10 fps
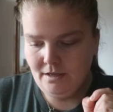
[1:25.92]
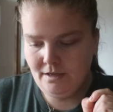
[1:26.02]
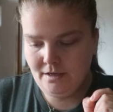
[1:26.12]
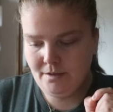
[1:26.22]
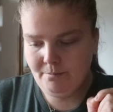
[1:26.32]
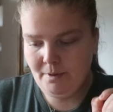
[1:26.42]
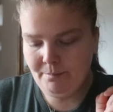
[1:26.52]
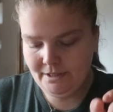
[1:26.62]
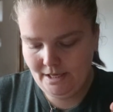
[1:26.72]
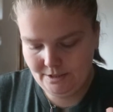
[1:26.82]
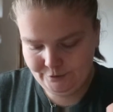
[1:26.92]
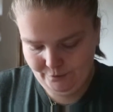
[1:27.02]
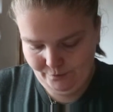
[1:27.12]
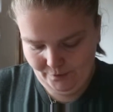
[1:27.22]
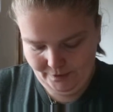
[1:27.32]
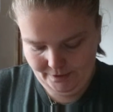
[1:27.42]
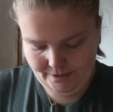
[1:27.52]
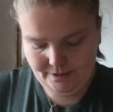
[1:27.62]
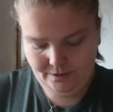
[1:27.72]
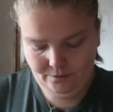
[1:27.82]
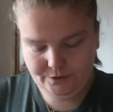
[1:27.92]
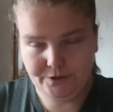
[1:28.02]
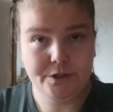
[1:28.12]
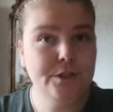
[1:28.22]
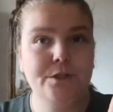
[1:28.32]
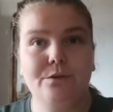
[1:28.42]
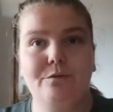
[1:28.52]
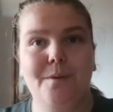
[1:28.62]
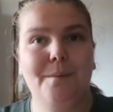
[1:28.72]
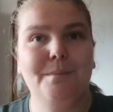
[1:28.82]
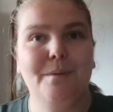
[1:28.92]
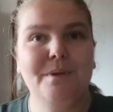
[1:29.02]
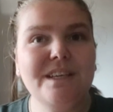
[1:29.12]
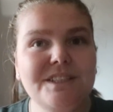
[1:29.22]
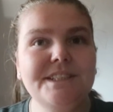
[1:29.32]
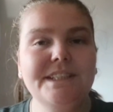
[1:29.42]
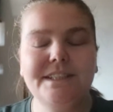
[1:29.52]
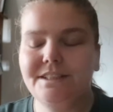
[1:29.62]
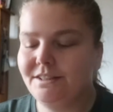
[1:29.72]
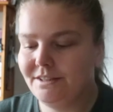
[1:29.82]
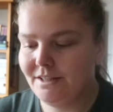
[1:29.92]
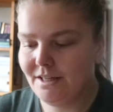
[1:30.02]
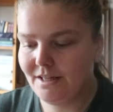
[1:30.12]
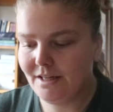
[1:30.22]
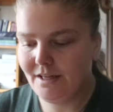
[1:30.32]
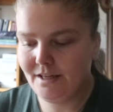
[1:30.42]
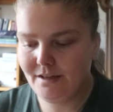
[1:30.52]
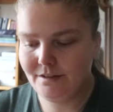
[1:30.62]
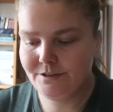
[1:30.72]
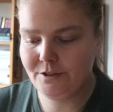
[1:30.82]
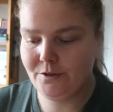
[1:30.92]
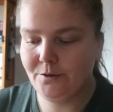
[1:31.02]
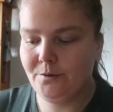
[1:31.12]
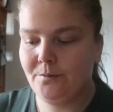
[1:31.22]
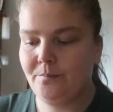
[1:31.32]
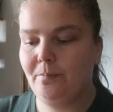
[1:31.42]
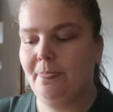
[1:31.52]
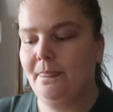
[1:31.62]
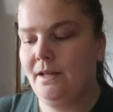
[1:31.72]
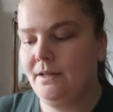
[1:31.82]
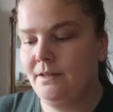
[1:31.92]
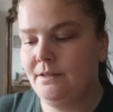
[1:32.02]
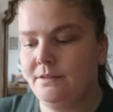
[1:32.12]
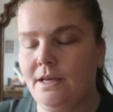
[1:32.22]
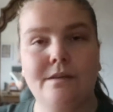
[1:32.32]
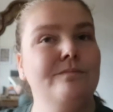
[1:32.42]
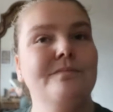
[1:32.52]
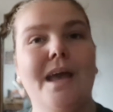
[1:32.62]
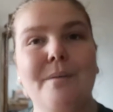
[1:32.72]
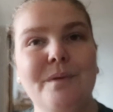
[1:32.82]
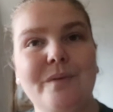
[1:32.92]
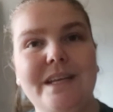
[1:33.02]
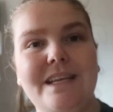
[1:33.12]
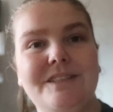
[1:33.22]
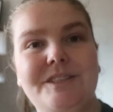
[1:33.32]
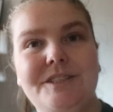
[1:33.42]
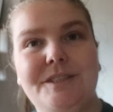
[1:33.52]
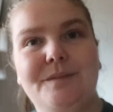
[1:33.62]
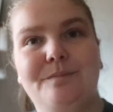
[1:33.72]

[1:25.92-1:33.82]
Um, but yeah, so far those are the two from PC. So yeah, happy readings.